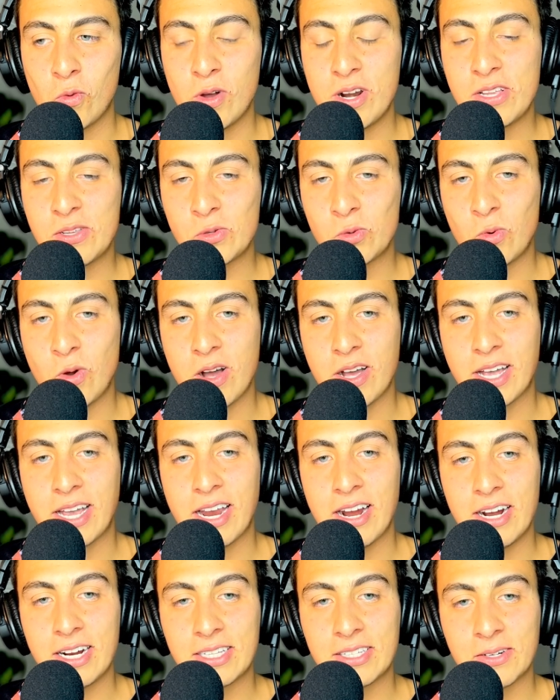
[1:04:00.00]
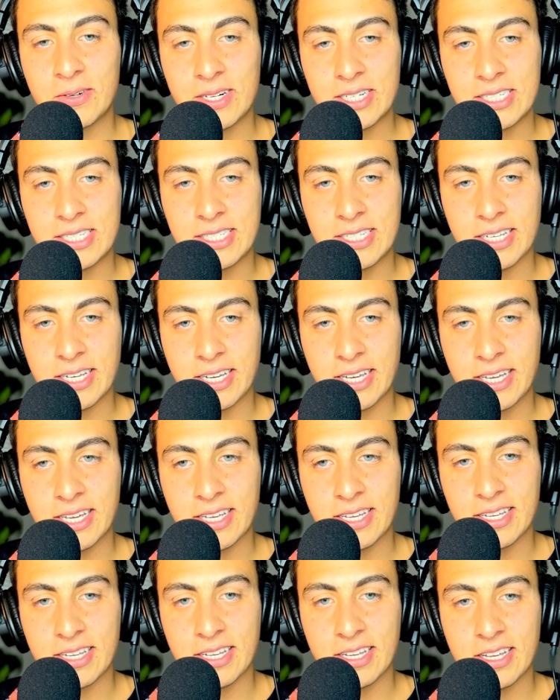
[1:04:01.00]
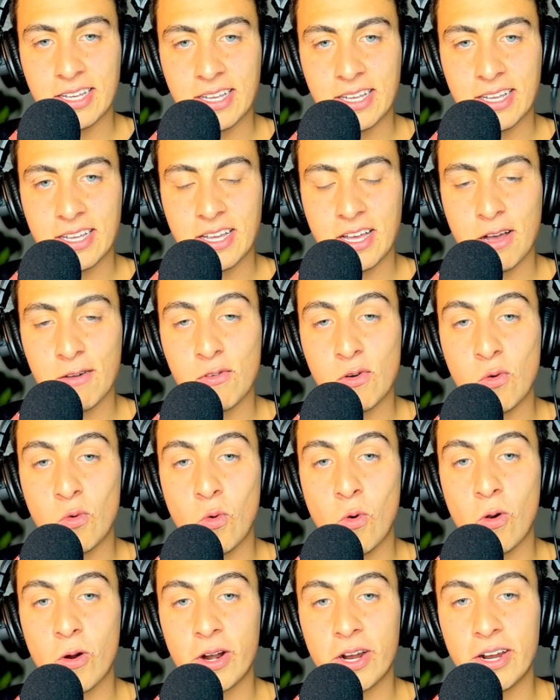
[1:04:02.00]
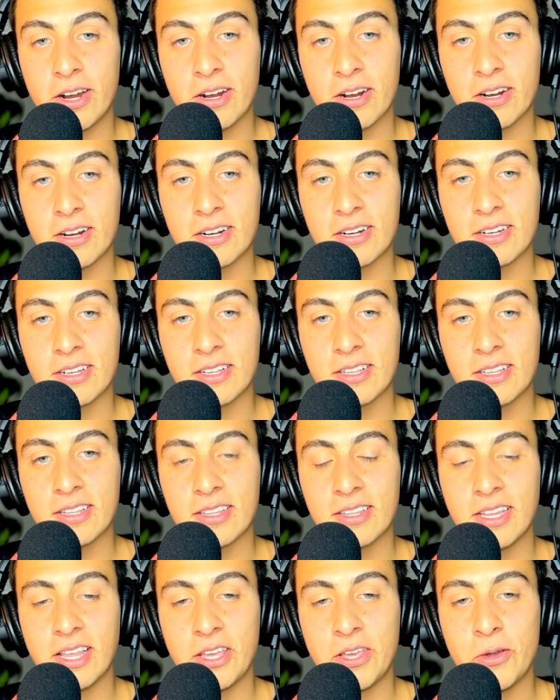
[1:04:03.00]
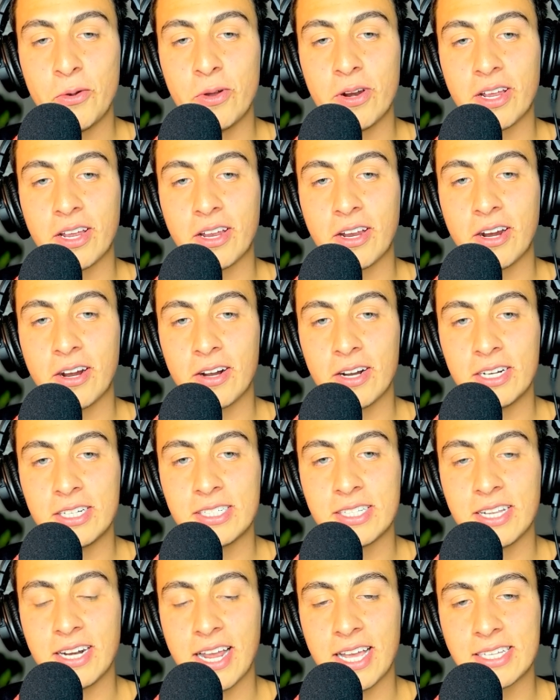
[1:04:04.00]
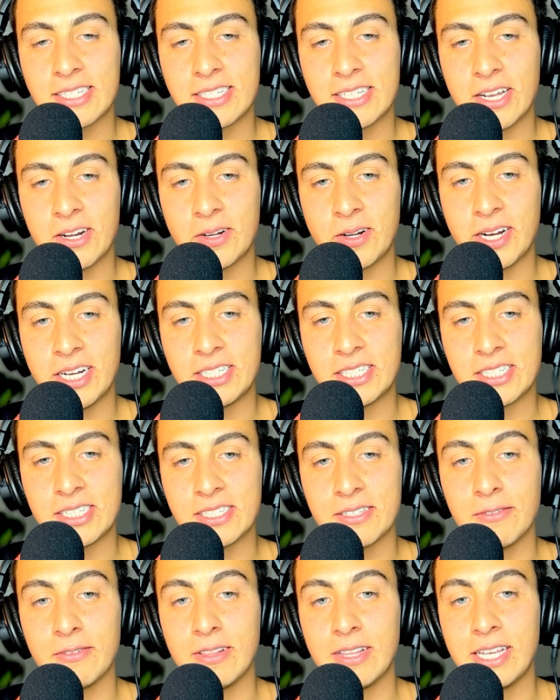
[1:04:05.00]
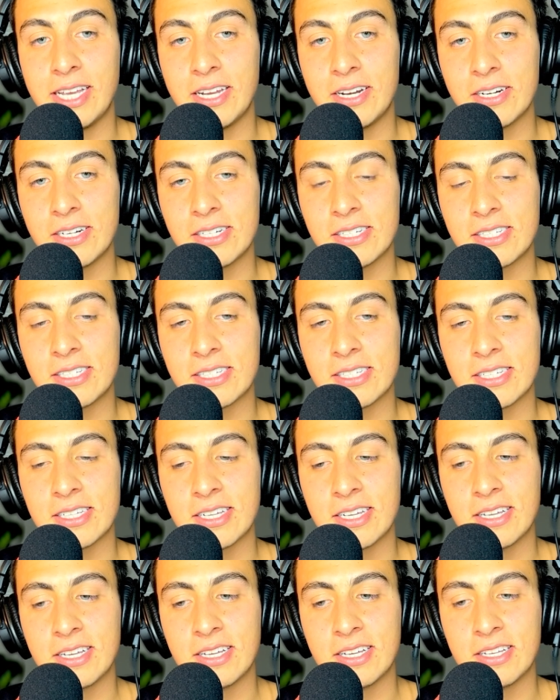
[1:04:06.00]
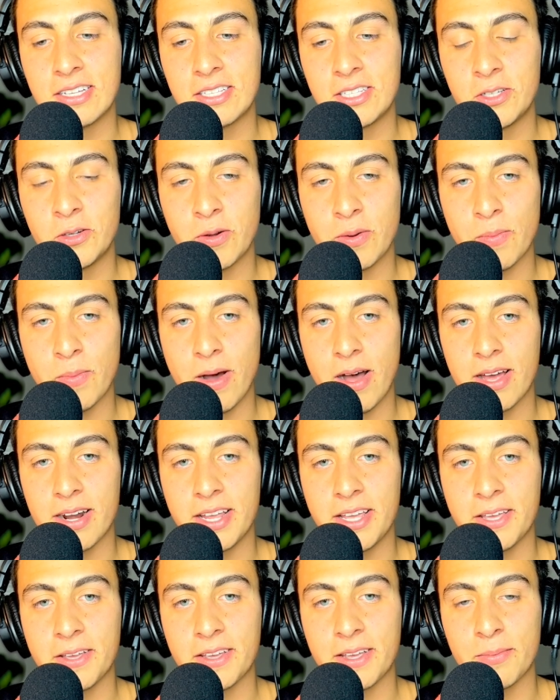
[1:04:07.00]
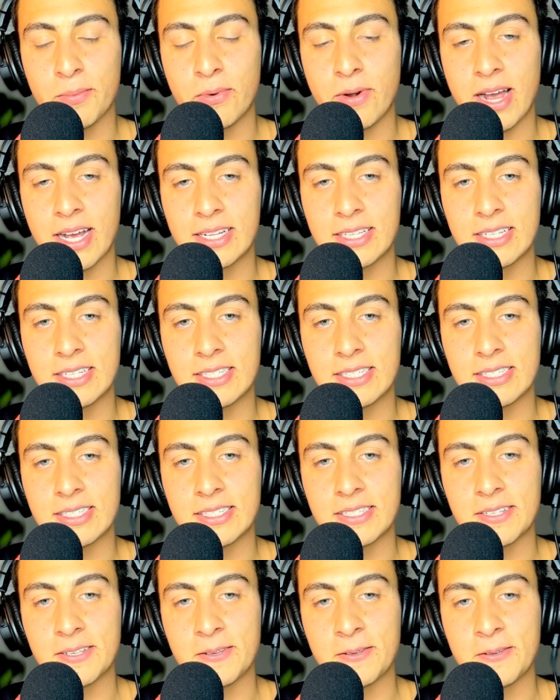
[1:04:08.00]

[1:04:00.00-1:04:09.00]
what is one characteristic of a warrior that you would encourage the next generations of leaders to embody and practice?